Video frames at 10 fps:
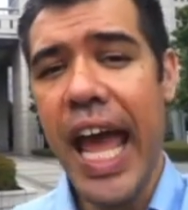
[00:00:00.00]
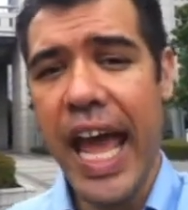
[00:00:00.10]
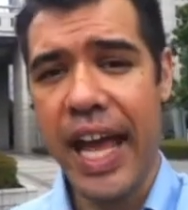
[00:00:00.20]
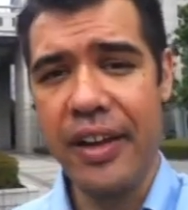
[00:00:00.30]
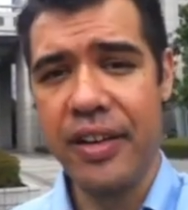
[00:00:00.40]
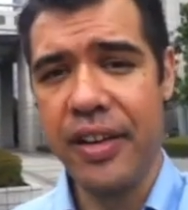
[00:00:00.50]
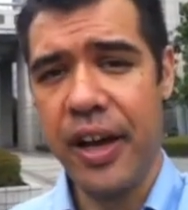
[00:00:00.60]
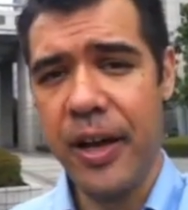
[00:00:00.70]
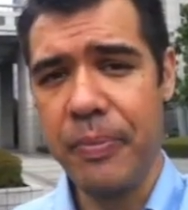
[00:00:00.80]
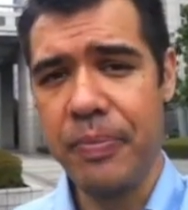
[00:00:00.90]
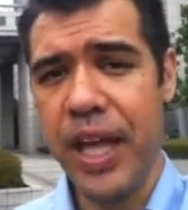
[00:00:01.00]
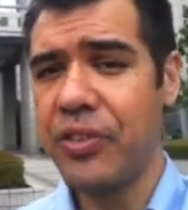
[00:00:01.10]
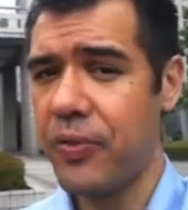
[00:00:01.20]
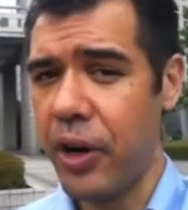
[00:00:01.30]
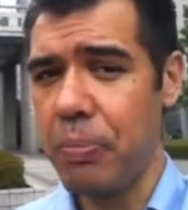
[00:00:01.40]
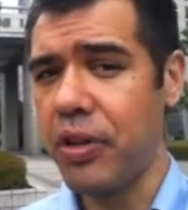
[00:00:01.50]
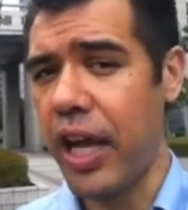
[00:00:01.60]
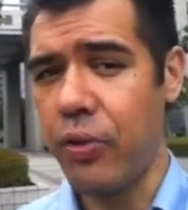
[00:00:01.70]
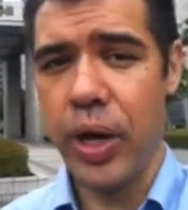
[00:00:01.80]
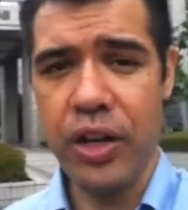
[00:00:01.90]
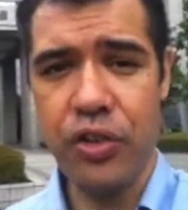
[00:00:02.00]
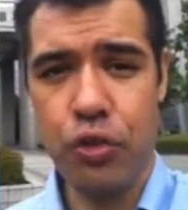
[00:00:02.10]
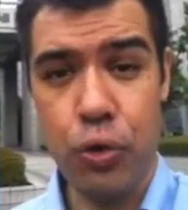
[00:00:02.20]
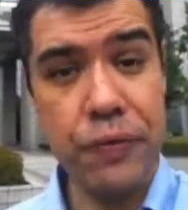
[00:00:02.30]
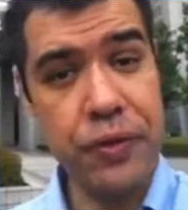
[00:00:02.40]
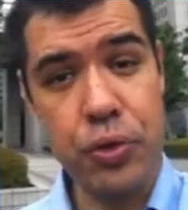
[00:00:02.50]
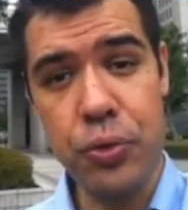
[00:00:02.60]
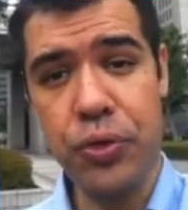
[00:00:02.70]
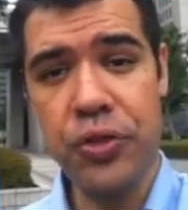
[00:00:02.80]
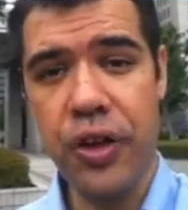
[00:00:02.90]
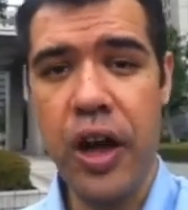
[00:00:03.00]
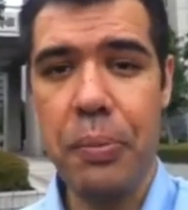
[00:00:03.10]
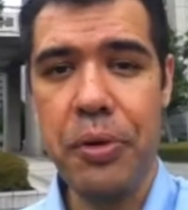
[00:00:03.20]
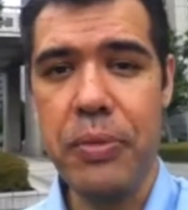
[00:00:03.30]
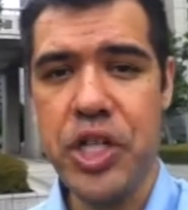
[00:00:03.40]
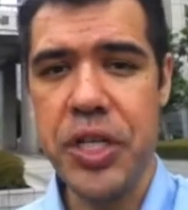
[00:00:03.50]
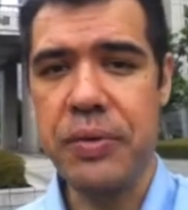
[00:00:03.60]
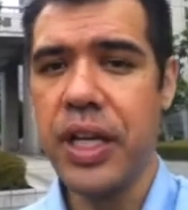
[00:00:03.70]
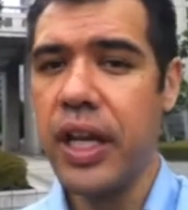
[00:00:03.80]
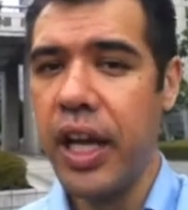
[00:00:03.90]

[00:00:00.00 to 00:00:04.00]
And that's a very polite way to refuse permission.